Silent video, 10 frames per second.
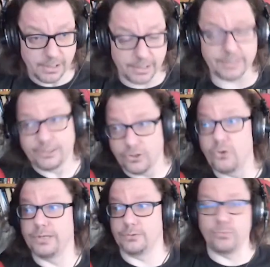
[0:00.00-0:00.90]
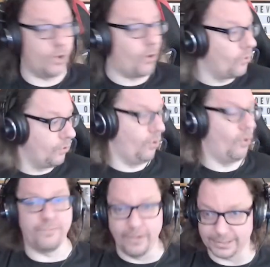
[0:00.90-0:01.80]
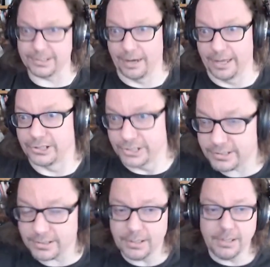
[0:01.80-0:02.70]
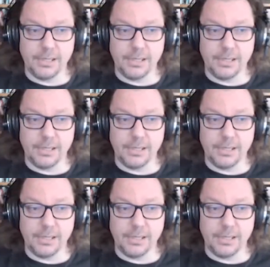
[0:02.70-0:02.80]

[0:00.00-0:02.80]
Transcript: And I know that we all love escalations,